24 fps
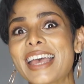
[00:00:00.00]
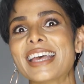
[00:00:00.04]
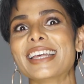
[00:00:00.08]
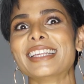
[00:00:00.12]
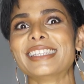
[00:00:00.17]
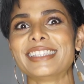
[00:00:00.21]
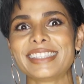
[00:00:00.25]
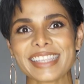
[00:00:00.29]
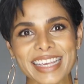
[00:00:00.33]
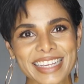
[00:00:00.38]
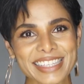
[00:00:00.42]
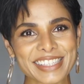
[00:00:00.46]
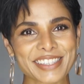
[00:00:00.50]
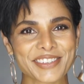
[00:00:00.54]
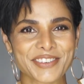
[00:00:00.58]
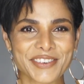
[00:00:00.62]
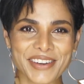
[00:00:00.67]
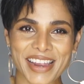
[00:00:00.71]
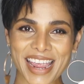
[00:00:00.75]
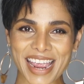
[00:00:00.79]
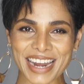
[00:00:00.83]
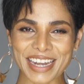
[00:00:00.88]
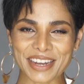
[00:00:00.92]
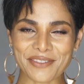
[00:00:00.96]
Six
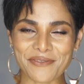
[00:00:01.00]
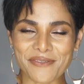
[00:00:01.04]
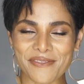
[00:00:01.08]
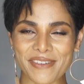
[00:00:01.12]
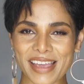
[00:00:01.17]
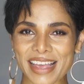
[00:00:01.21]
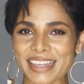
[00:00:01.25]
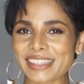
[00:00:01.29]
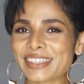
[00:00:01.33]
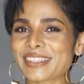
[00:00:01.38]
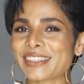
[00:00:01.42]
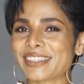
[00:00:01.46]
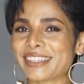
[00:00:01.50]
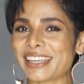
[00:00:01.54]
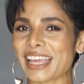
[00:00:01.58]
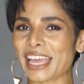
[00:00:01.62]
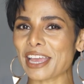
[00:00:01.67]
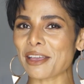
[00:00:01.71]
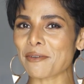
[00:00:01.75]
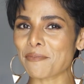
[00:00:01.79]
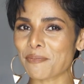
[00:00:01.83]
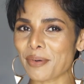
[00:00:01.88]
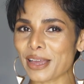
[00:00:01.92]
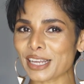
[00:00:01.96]
creative ways to
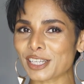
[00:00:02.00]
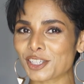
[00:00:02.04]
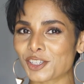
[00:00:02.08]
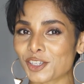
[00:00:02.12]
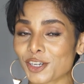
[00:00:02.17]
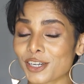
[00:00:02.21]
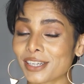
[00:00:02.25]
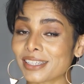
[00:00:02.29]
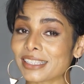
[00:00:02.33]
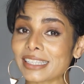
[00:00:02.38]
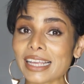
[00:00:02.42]
take pictures